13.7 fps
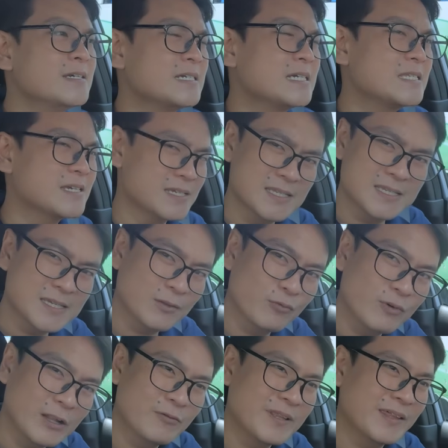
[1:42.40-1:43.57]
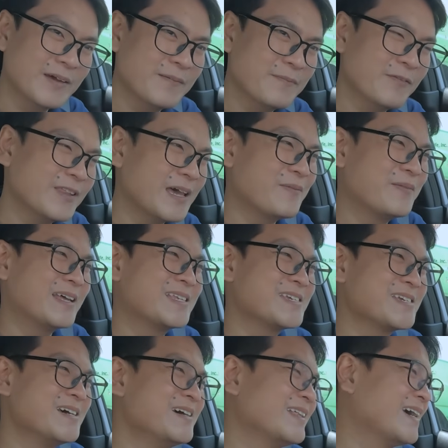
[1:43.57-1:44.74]
just doesn't sit well with them. For them,
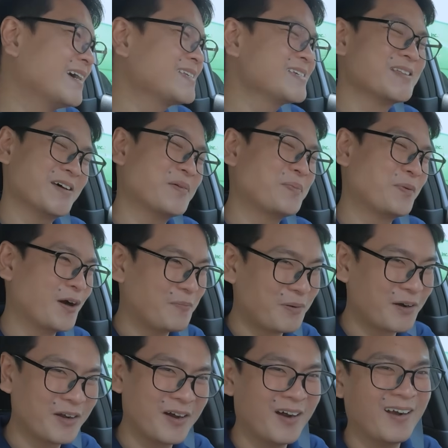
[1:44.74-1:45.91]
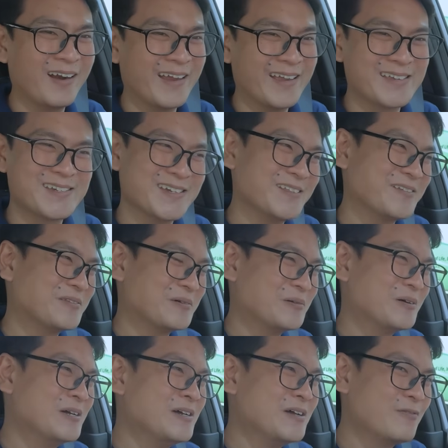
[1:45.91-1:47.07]
that's not a proper car engine, although
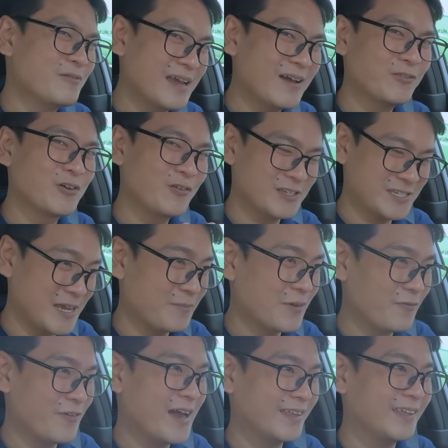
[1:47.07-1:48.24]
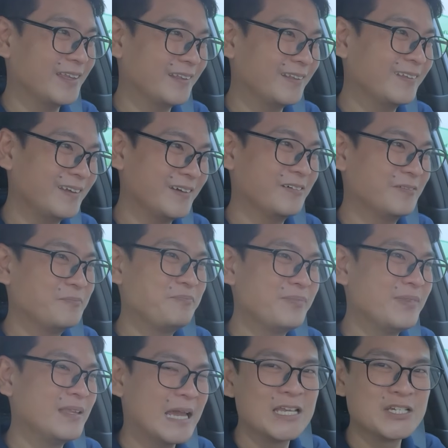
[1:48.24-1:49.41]
we have to accept the fact that,
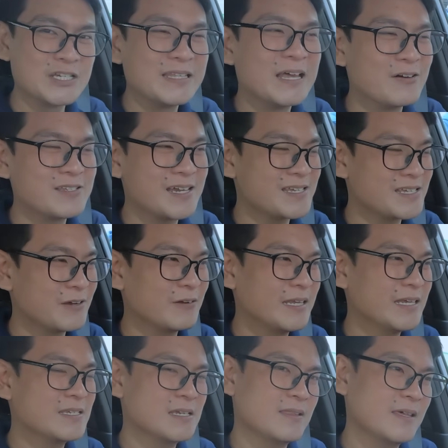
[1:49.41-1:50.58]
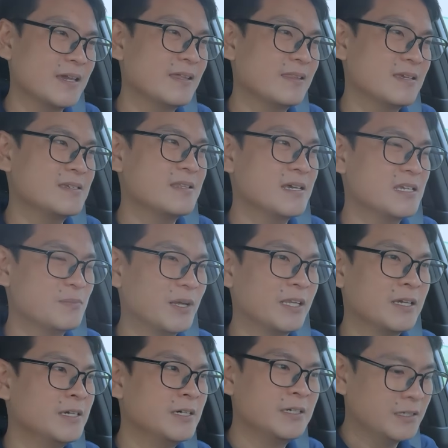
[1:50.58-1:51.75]
engine downsizing really is a thing these days. But,
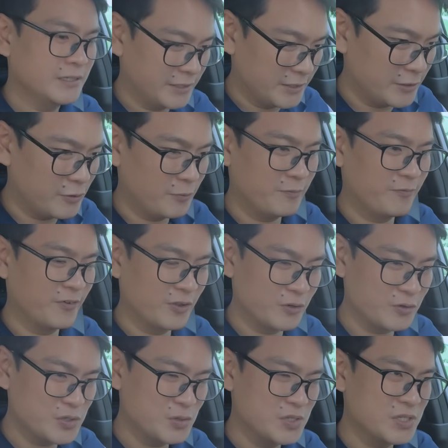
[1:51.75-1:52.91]
for those who